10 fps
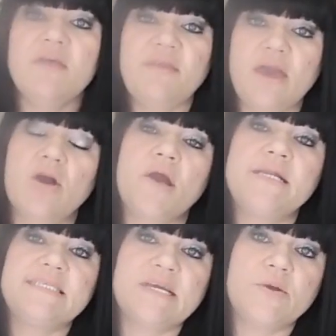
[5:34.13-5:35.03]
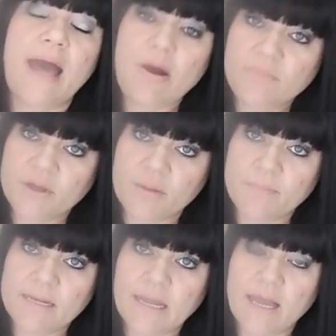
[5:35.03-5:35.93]
they are going to help the
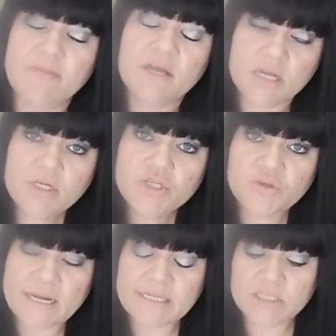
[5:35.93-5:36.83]
country